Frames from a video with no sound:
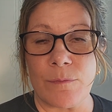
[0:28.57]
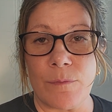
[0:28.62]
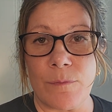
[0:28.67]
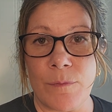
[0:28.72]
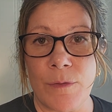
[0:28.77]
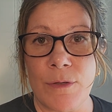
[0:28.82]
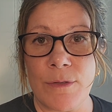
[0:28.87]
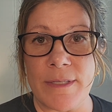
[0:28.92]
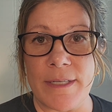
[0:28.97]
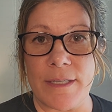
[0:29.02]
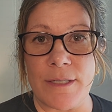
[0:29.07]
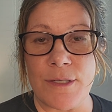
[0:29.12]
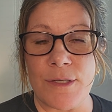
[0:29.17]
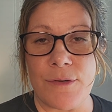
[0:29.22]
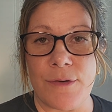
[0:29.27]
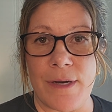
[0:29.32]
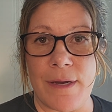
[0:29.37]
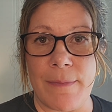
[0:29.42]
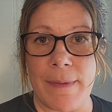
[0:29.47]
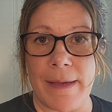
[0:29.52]
music
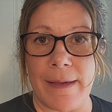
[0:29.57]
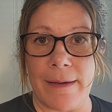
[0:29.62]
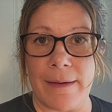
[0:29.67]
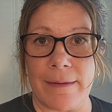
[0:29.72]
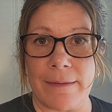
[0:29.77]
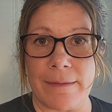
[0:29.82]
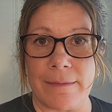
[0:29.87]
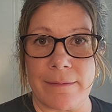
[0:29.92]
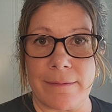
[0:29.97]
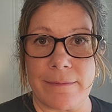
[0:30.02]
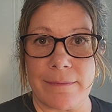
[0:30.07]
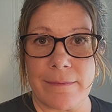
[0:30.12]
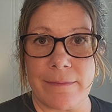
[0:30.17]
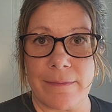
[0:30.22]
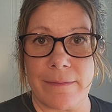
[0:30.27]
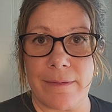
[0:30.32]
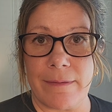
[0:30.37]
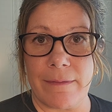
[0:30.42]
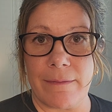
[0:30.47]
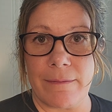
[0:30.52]
streaming,
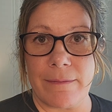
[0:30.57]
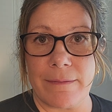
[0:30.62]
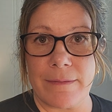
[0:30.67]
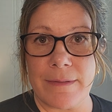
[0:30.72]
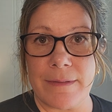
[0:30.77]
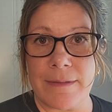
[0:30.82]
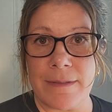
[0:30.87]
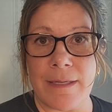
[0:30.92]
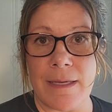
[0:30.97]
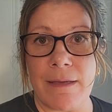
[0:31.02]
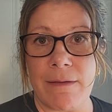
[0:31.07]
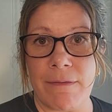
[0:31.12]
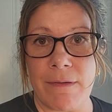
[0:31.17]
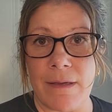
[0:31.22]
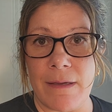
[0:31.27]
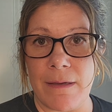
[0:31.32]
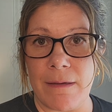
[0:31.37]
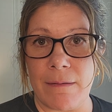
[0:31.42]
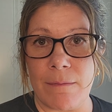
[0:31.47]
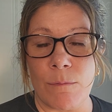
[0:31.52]

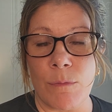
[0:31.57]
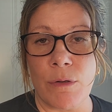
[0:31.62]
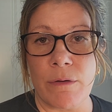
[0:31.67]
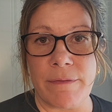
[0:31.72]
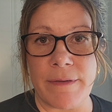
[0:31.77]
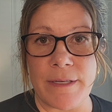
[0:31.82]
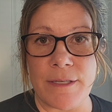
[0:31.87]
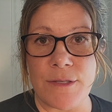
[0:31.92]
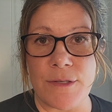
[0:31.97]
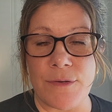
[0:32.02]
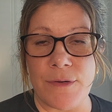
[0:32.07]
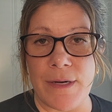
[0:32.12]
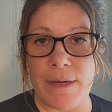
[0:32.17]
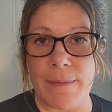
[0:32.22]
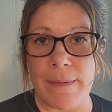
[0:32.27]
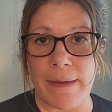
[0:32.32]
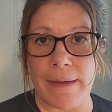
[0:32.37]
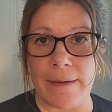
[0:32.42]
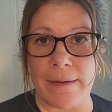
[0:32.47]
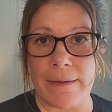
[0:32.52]
TV, movie
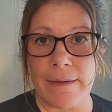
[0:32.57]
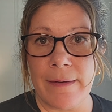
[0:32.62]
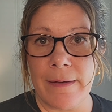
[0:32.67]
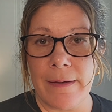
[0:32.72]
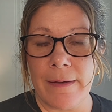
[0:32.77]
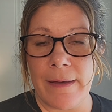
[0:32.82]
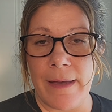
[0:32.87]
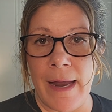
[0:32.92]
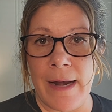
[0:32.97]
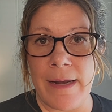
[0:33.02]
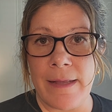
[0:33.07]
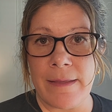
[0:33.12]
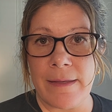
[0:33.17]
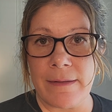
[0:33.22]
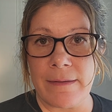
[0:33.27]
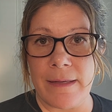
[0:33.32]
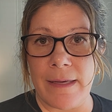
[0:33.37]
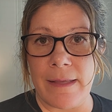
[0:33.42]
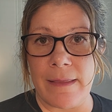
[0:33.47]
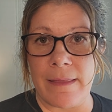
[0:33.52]
streaming,
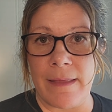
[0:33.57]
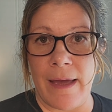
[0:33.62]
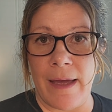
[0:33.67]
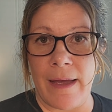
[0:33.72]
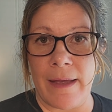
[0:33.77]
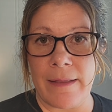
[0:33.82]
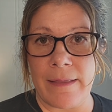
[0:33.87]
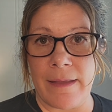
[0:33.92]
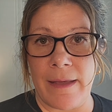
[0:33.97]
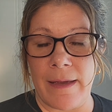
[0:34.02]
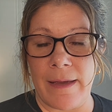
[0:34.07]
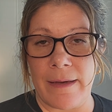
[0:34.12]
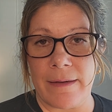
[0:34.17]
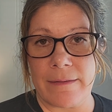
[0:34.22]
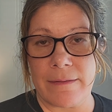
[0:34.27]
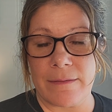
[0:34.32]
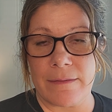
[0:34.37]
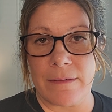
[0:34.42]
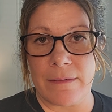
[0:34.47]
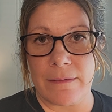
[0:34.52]
anything like that that
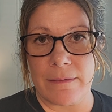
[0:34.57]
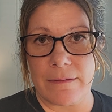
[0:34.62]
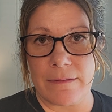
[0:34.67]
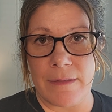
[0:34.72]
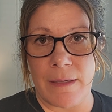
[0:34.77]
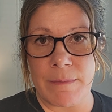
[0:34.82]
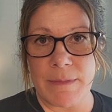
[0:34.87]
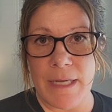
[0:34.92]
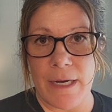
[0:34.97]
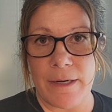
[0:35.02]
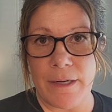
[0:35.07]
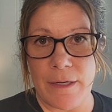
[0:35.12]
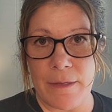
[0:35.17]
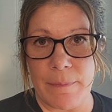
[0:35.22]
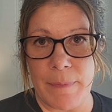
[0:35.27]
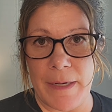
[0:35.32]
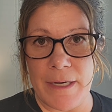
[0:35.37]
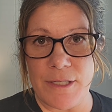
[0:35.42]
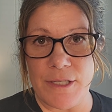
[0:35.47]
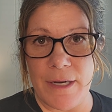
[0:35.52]
comes out of your
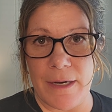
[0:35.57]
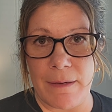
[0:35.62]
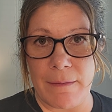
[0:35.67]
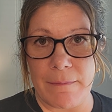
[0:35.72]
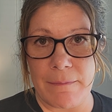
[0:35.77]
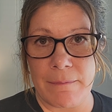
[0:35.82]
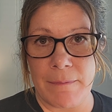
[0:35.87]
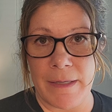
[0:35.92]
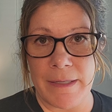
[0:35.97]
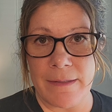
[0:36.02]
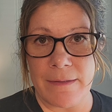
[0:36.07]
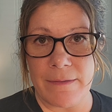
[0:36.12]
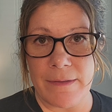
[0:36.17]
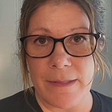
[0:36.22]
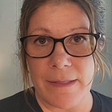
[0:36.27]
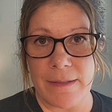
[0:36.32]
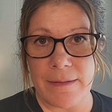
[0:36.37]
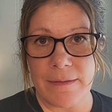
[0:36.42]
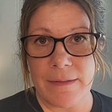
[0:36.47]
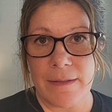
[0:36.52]
paycheck
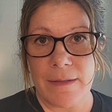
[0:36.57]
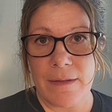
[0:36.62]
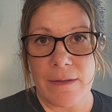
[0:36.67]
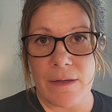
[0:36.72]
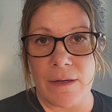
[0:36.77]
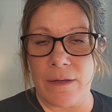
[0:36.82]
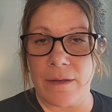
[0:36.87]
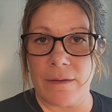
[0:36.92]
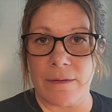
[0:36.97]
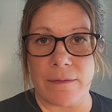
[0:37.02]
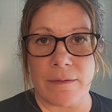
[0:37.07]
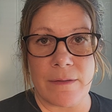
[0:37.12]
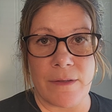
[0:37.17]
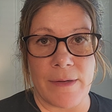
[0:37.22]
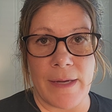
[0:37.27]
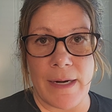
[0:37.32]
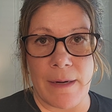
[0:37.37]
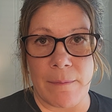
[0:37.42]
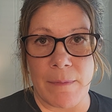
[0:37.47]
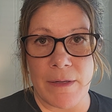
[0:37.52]
monthly, or you
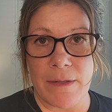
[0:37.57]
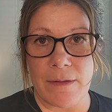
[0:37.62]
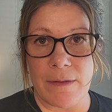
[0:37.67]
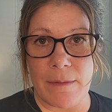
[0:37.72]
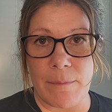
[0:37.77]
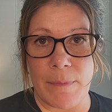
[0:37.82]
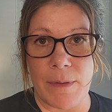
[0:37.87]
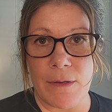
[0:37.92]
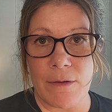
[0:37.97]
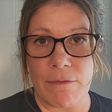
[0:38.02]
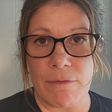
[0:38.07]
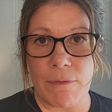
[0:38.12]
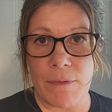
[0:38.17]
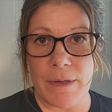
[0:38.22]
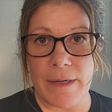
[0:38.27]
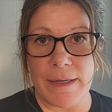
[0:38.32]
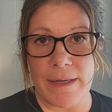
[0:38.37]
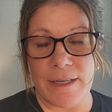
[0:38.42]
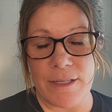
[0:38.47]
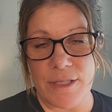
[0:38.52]
get a monthly bill
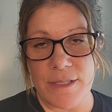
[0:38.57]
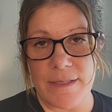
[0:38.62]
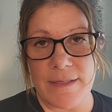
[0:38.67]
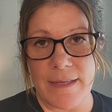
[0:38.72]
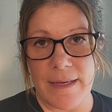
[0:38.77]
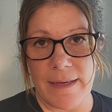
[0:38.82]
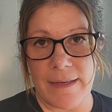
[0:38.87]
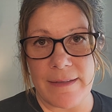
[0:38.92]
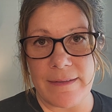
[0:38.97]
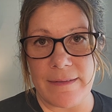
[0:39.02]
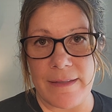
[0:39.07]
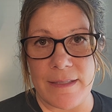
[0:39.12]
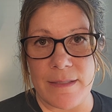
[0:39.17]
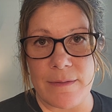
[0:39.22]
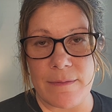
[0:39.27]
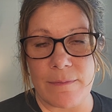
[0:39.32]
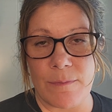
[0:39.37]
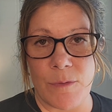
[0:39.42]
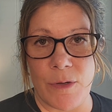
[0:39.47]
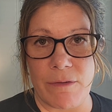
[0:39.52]
for it, I should say.
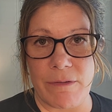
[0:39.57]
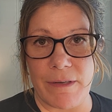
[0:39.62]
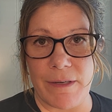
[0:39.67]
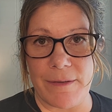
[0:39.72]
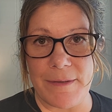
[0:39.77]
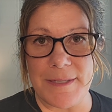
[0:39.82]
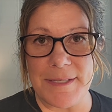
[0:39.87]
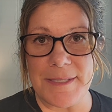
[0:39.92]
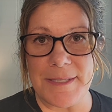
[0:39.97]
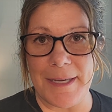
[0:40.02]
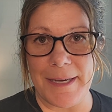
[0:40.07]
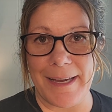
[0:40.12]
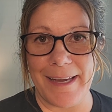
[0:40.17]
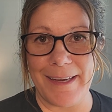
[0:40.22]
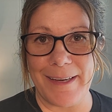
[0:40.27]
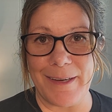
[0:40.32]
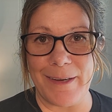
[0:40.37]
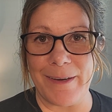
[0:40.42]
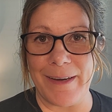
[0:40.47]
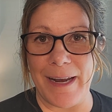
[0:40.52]
That's more realistic.
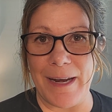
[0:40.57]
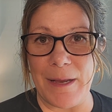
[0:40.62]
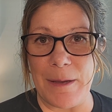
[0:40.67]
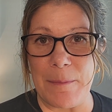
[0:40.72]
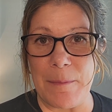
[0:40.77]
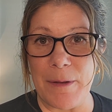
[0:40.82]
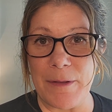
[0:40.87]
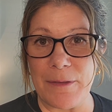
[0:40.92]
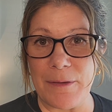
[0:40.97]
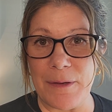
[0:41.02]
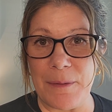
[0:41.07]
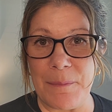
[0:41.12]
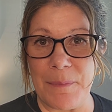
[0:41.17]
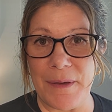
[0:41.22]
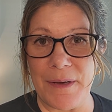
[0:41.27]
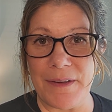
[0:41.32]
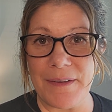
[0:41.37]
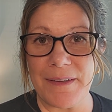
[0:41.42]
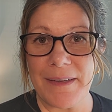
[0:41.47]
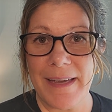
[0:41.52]
You're getting a monthly
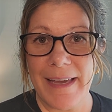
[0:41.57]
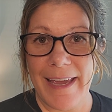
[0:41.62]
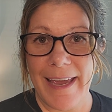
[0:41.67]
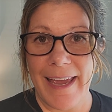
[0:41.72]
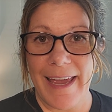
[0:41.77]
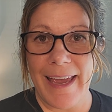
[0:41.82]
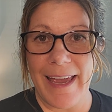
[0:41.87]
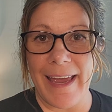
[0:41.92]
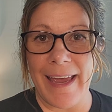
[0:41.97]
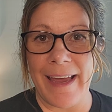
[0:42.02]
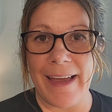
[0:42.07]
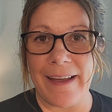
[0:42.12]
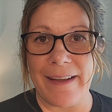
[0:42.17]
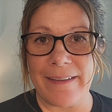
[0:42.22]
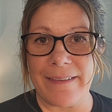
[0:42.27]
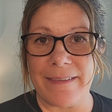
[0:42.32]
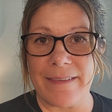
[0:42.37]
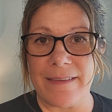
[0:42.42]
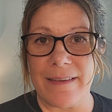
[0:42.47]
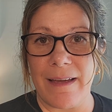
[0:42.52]
bill.
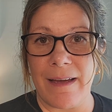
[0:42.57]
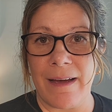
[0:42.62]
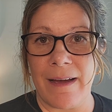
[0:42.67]
And